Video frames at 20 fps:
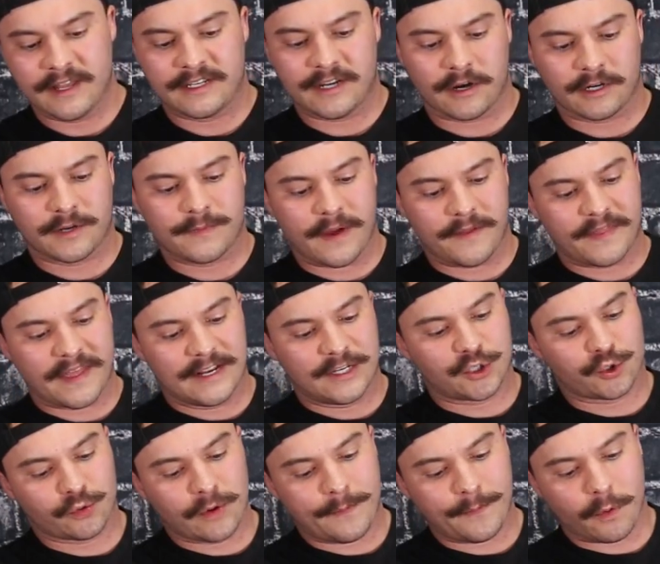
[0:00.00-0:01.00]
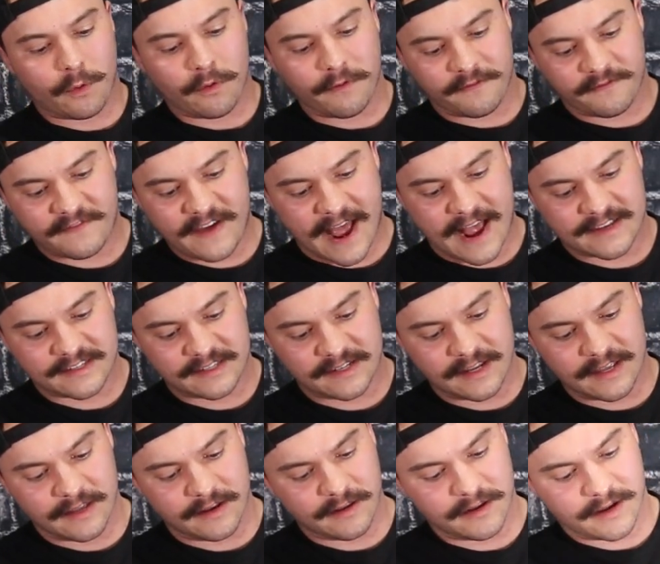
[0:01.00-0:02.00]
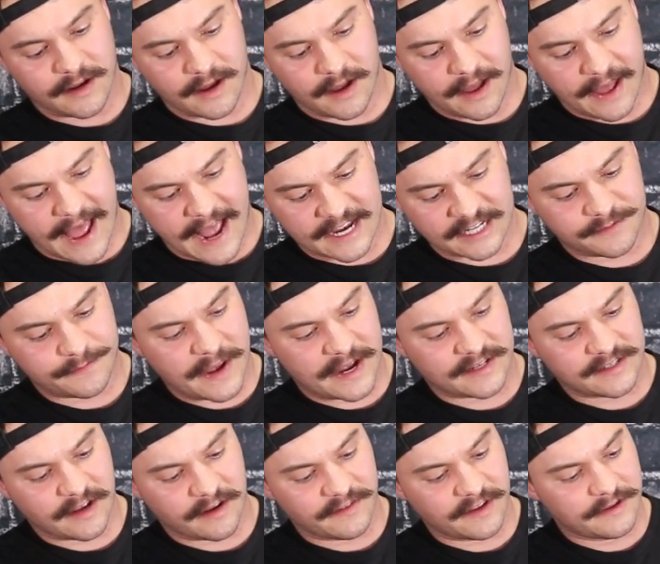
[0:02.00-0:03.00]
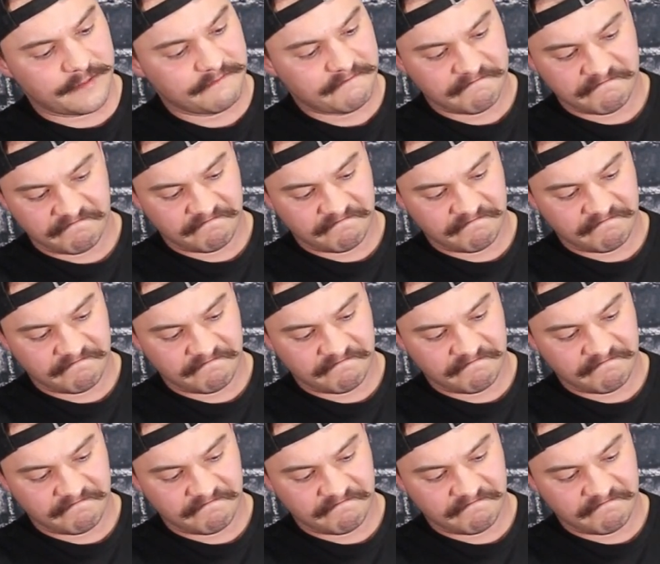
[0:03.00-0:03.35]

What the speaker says: I talked about the triple faceted aspects of it.